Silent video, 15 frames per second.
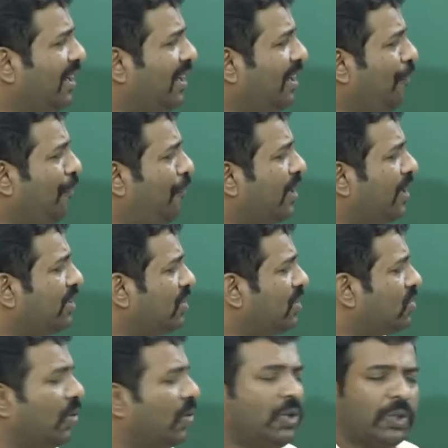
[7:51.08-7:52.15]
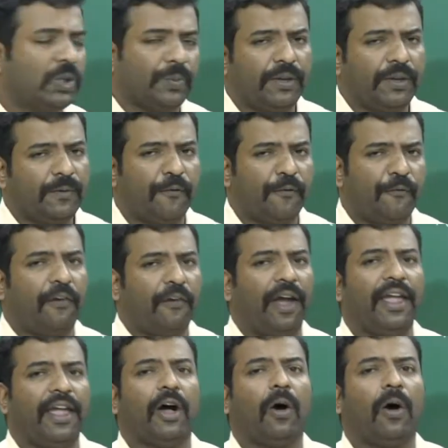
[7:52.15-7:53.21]
the difference is going to be
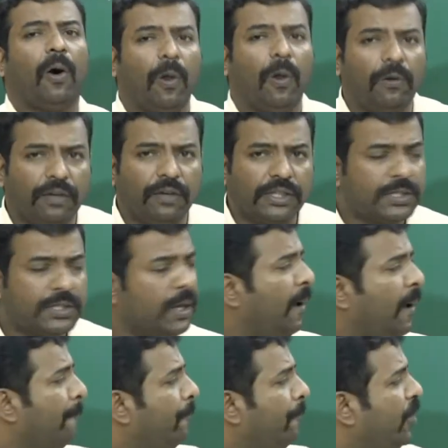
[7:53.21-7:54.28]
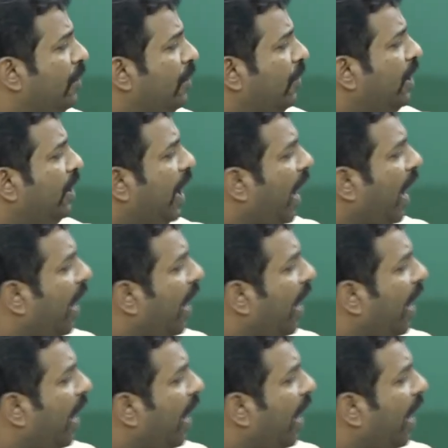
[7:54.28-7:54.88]
5 always between